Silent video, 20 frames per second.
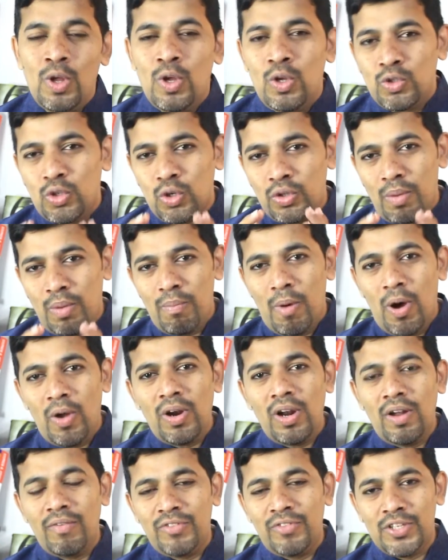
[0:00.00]
So the
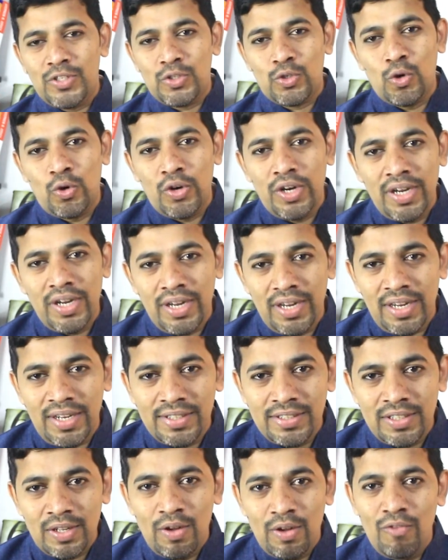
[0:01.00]
moral of this story
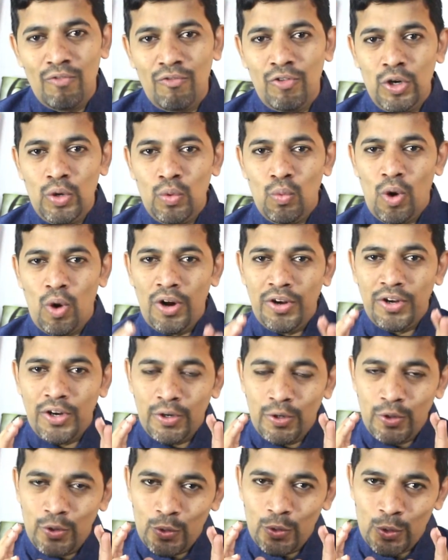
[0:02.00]
is, when you
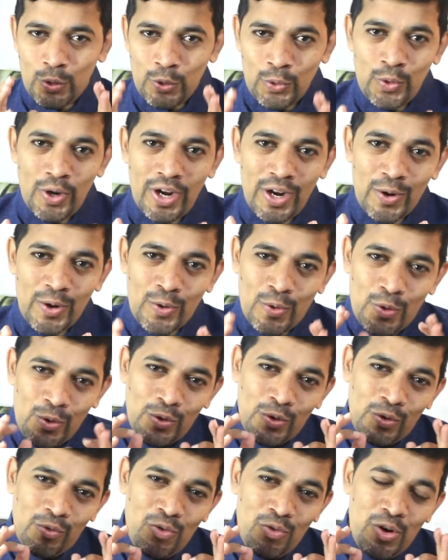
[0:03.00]
wanted to do a
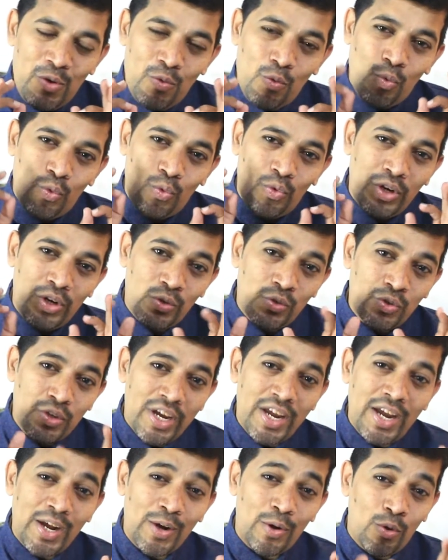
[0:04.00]
good, when you
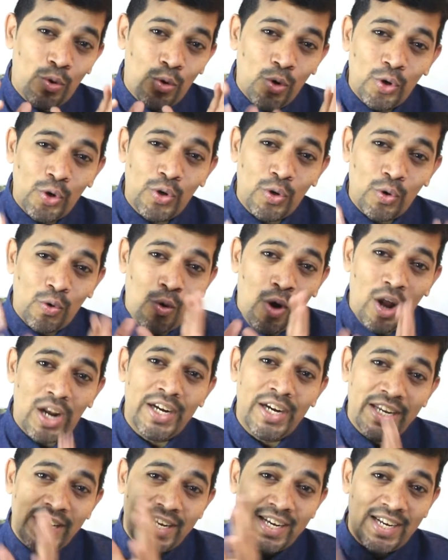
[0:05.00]
say a good
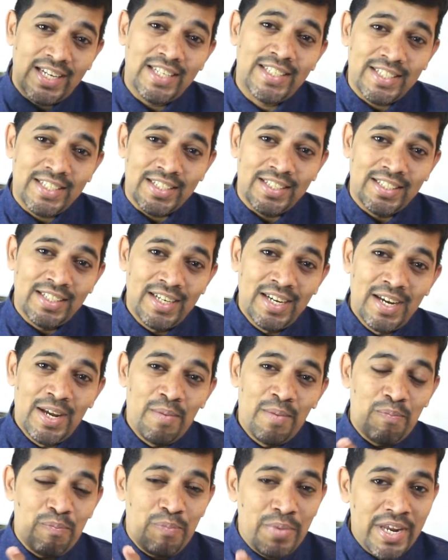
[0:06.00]
quality culture,
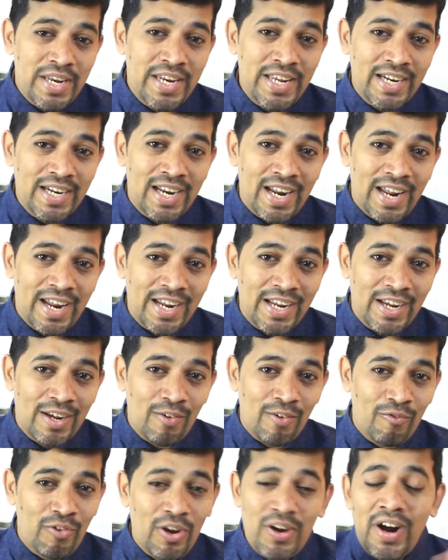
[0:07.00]
meaning like
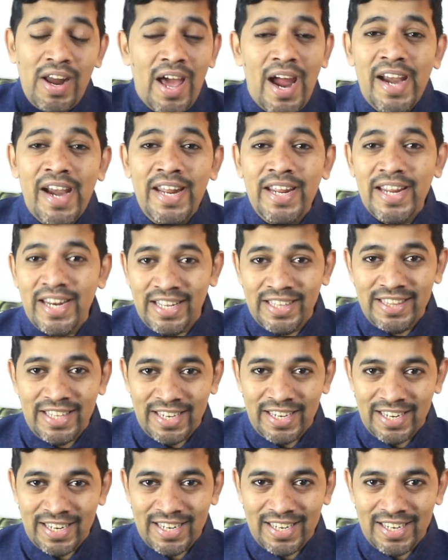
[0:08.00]
we're not hiding anything.